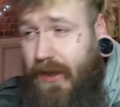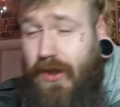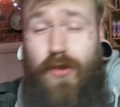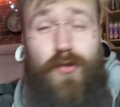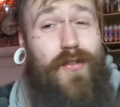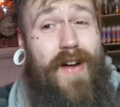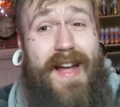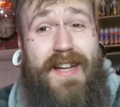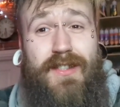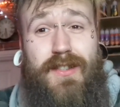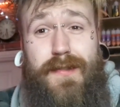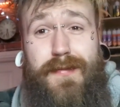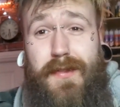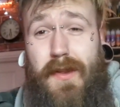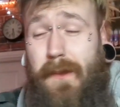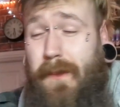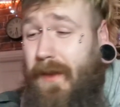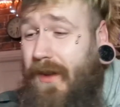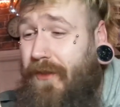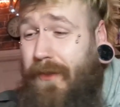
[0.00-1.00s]
the rest of
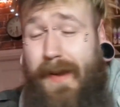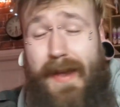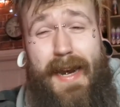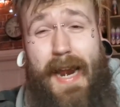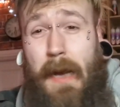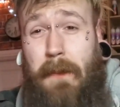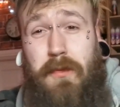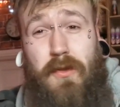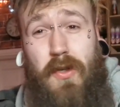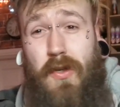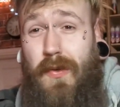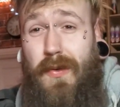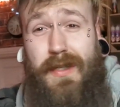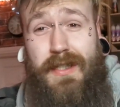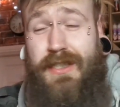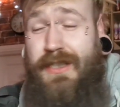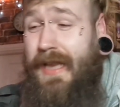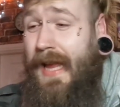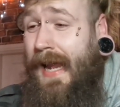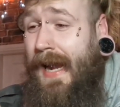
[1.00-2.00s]
them have been
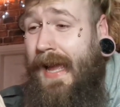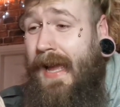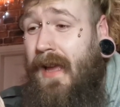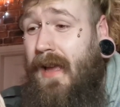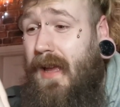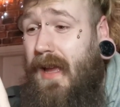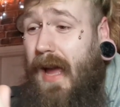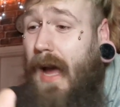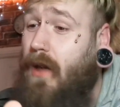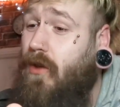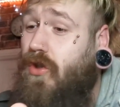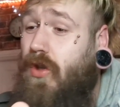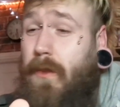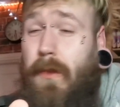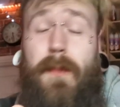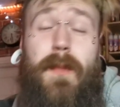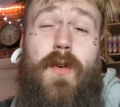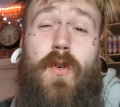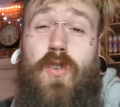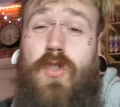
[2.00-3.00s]
absolutely stellar, and
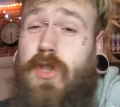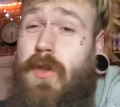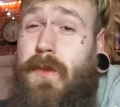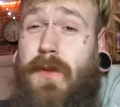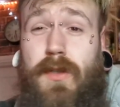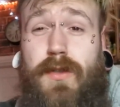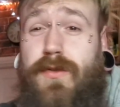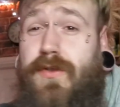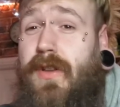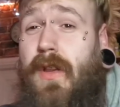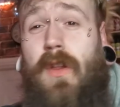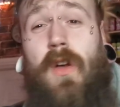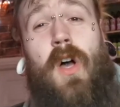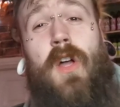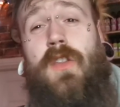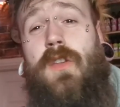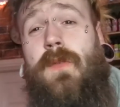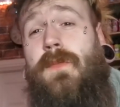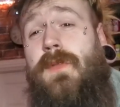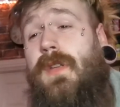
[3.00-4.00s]
some of my customers have still
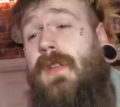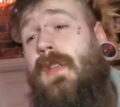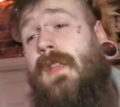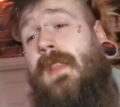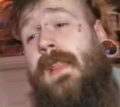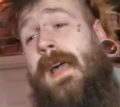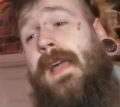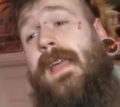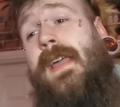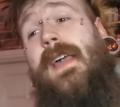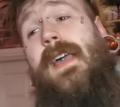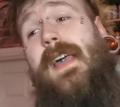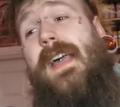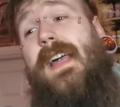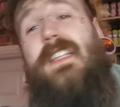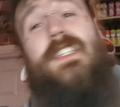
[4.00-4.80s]
got them to today.